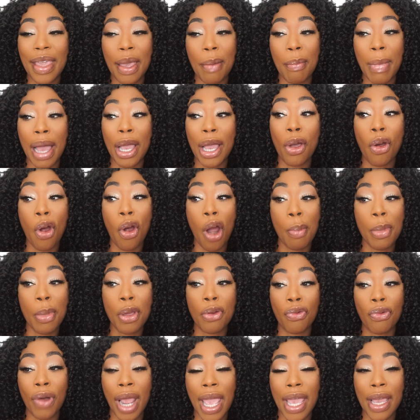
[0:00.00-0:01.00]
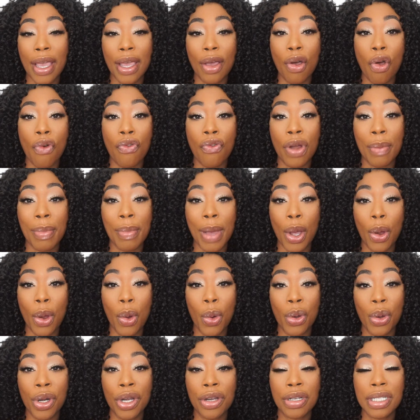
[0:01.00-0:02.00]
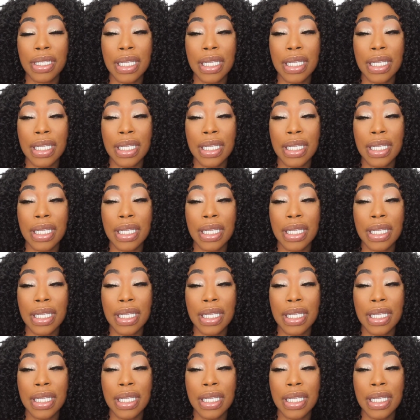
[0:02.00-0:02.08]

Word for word: my garment rack over in my corner